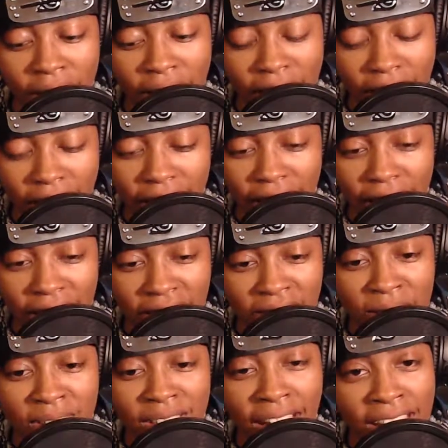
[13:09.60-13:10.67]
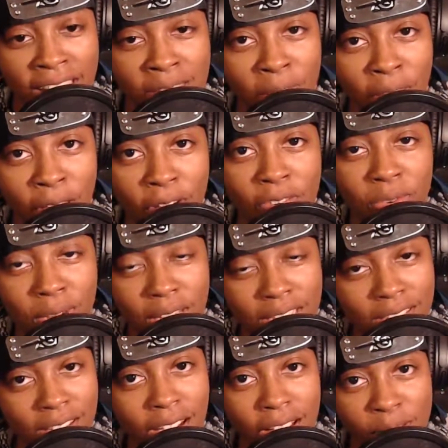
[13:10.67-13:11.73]
just lightly
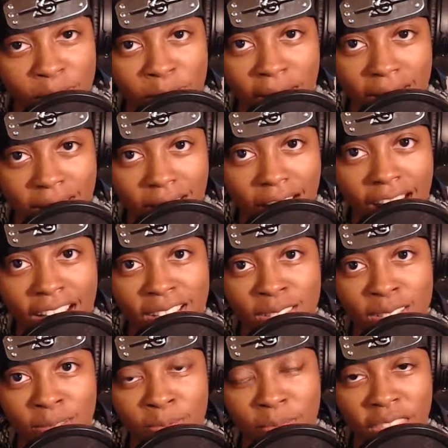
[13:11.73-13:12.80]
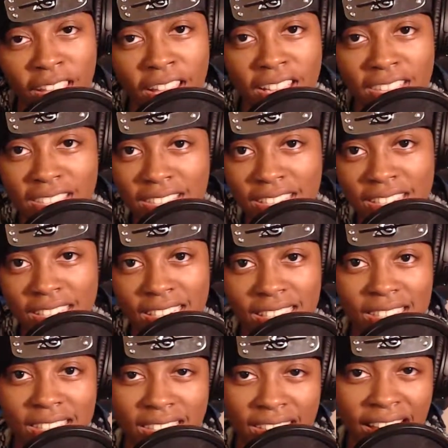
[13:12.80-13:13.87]
paraphrasing all of my thoughts, Bethesda is
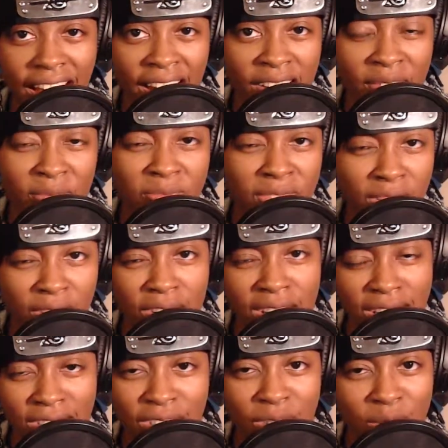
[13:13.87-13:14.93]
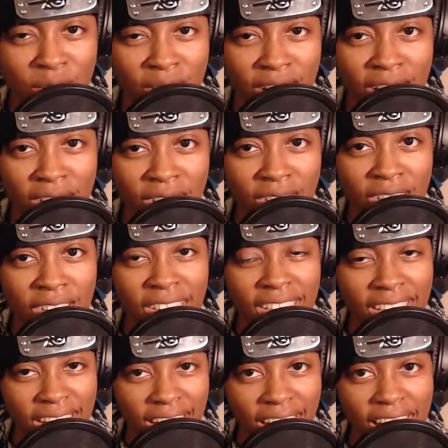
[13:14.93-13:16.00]
kind of turning into another
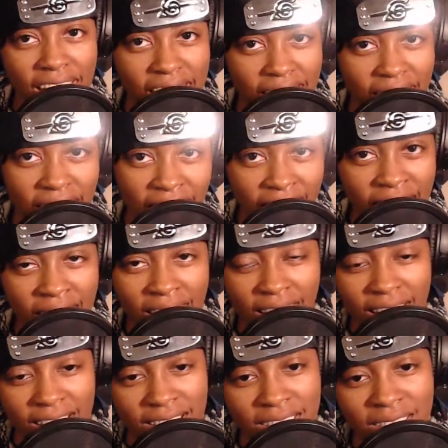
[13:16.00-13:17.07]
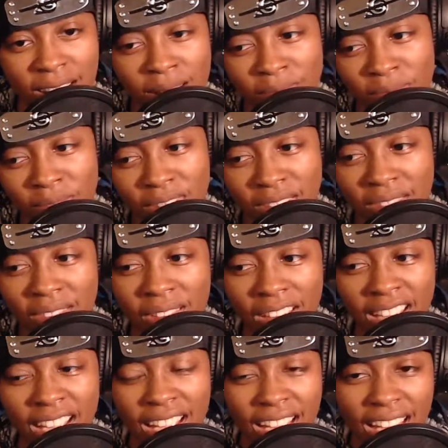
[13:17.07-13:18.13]
EA, except
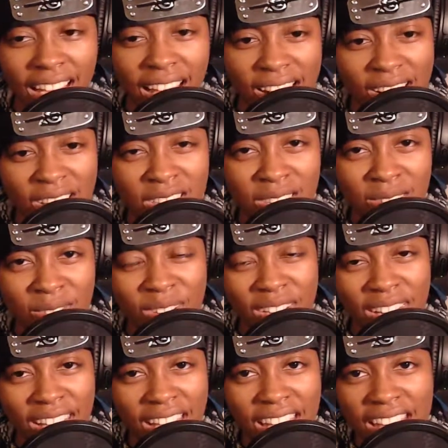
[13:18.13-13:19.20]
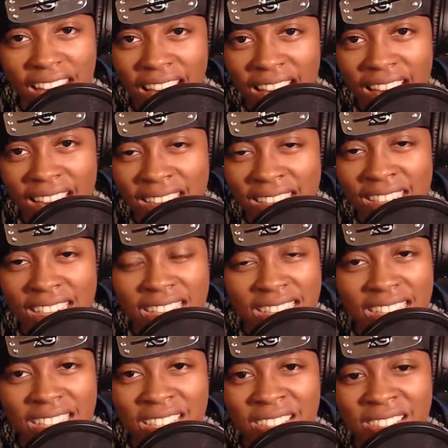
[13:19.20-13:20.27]
at least when EA does
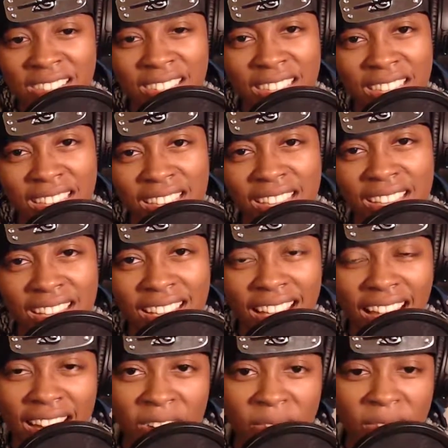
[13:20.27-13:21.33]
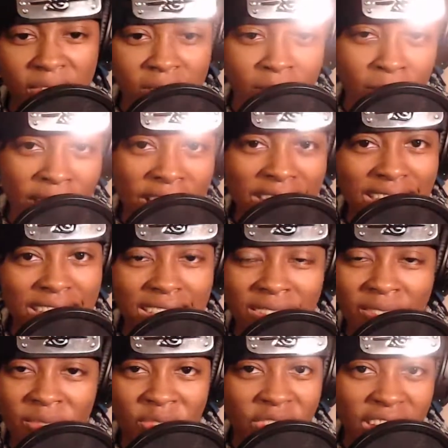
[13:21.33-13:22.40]
it, you kind of expect it.
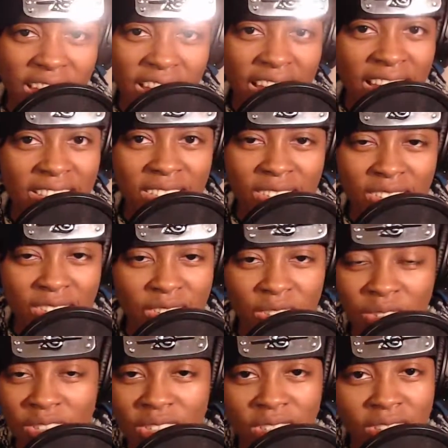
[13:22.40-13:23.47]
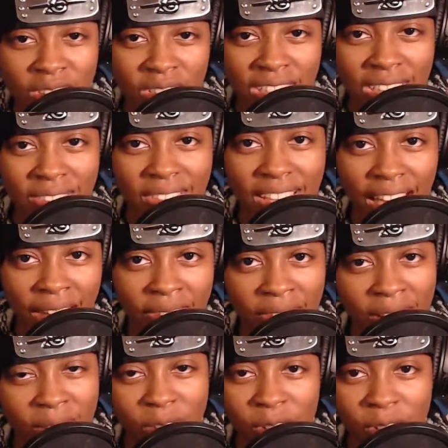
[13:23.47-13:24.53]
EA's a douche of the gaming
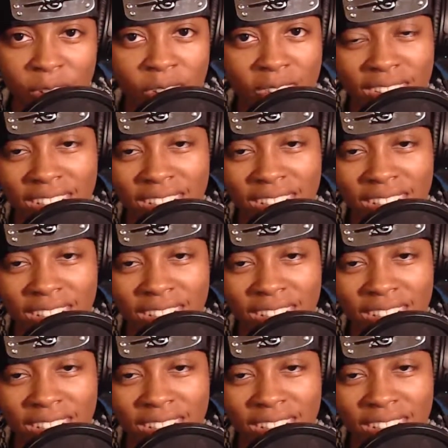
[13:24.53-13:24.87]
world.